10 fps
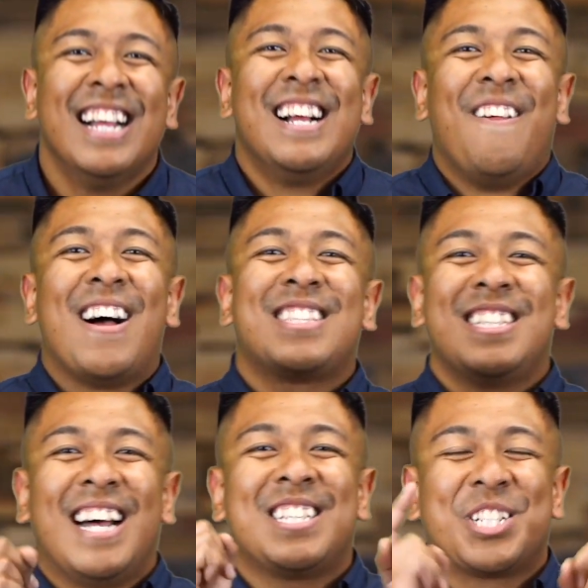that's a,
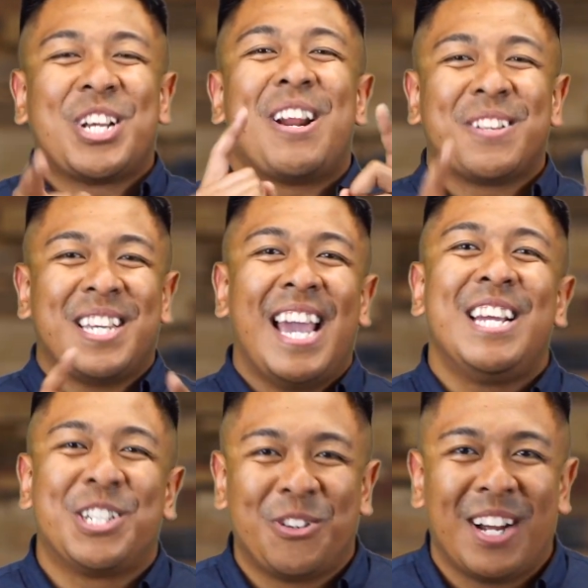that's a shout out to
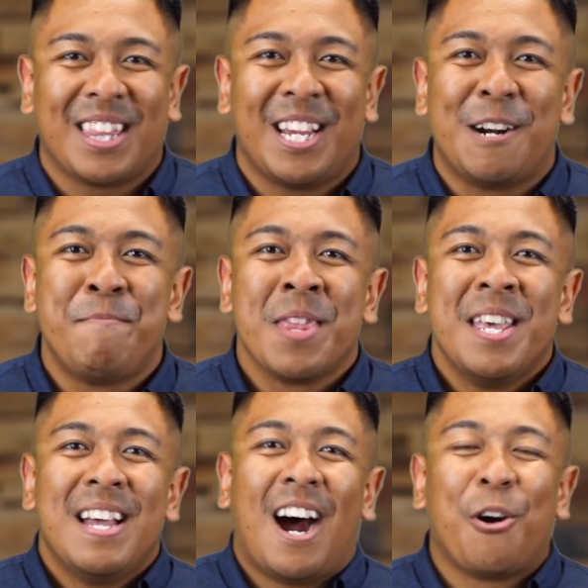Adrian right there,
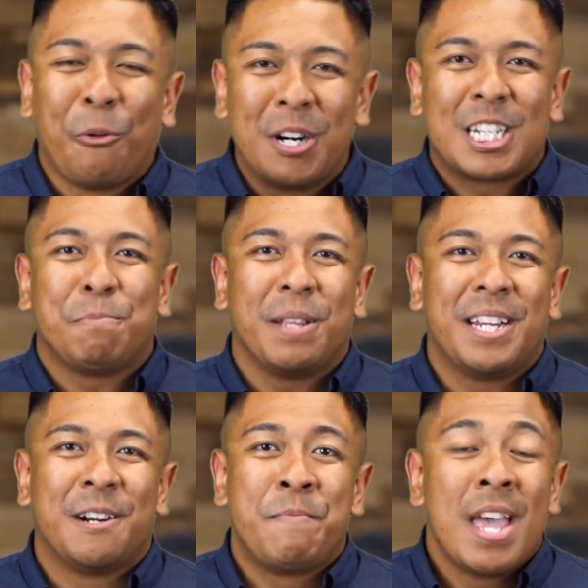our worship
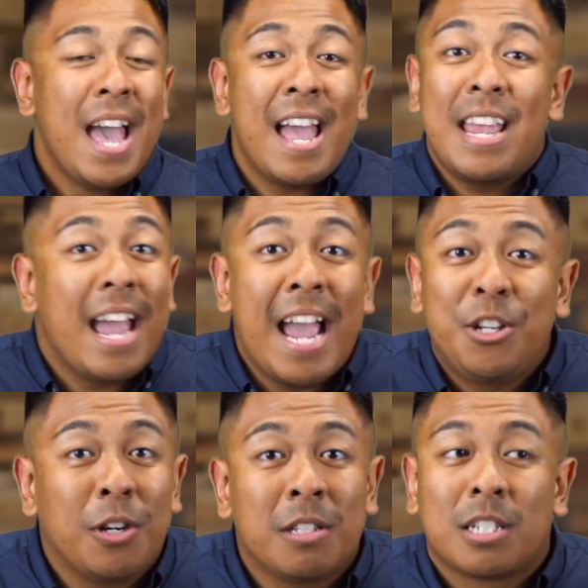leader. Hey,
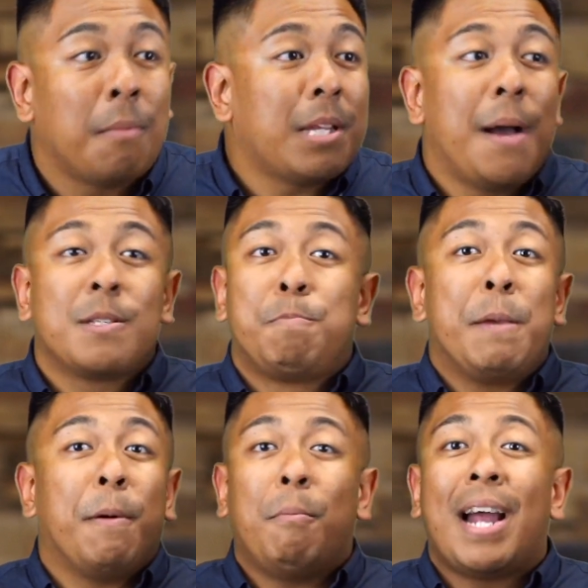Adrian, sometimes
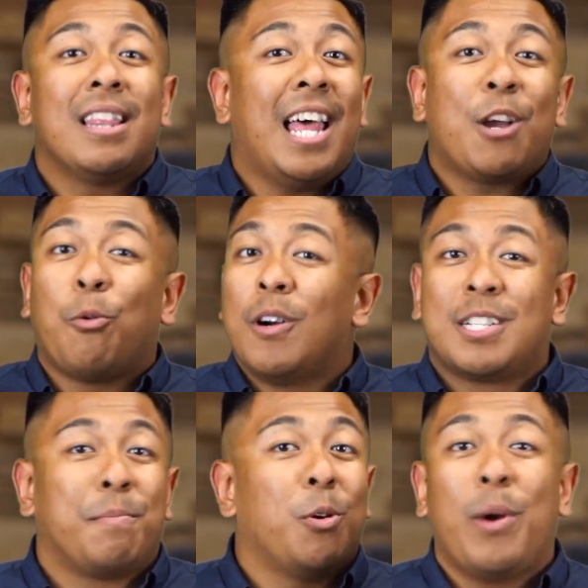people might like
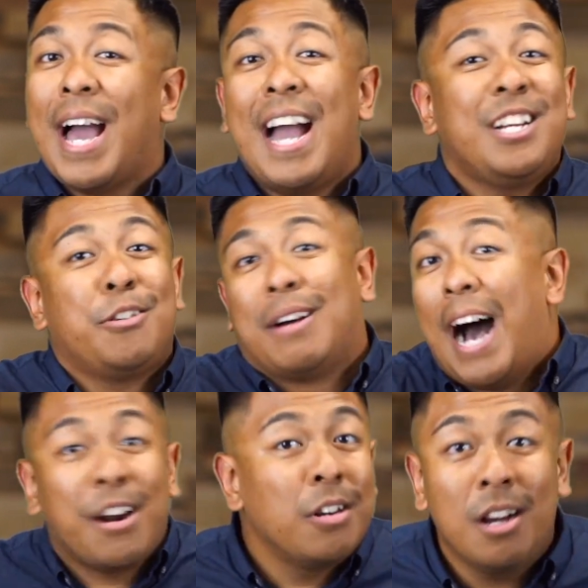worship the way I do it.
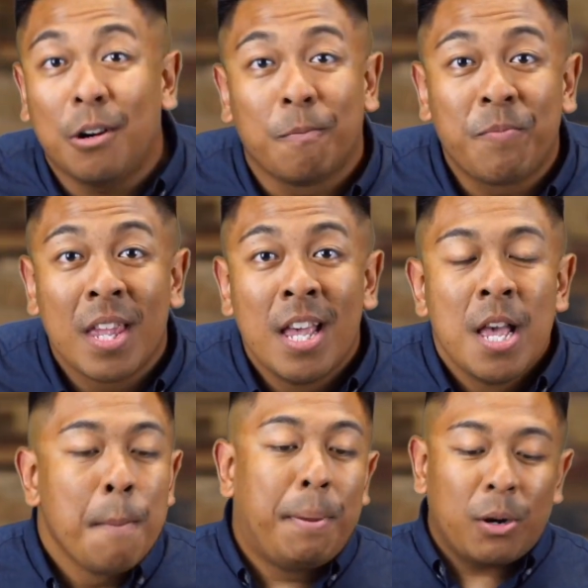I don't know.
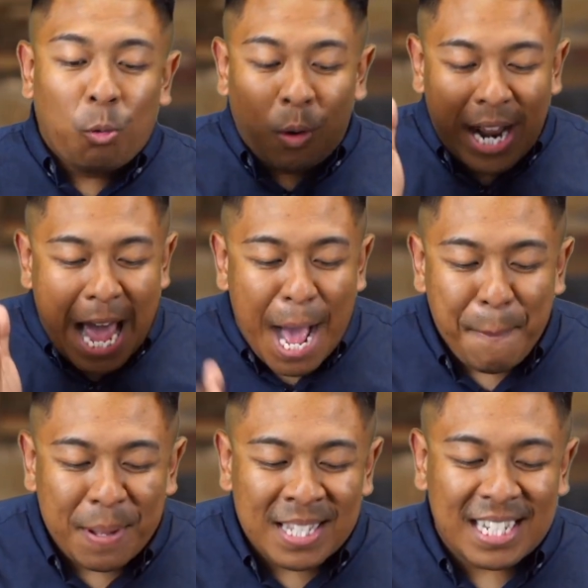But what
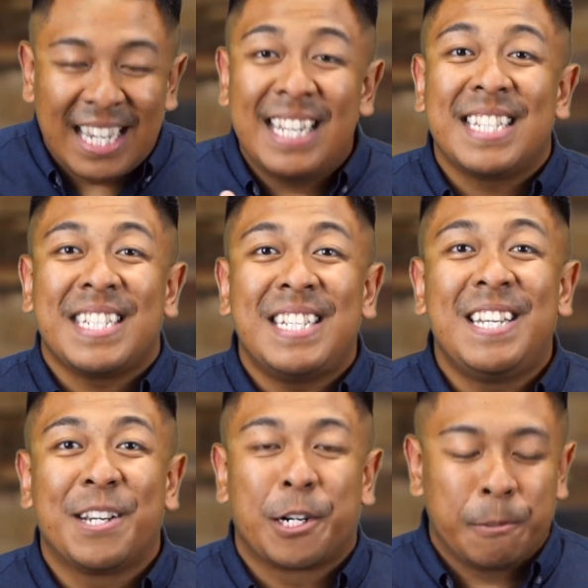happens is
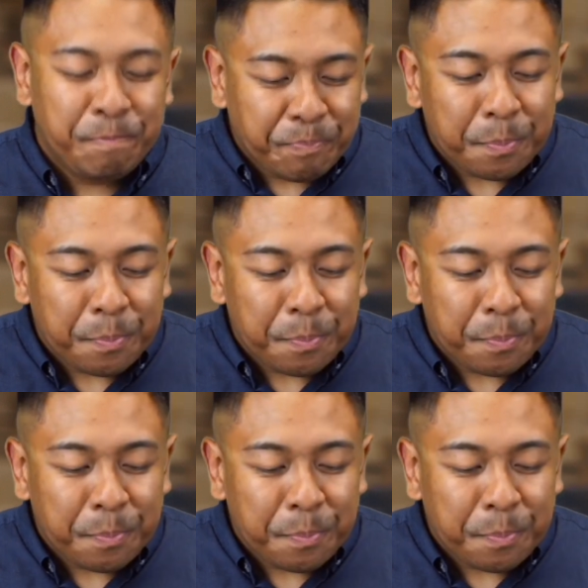here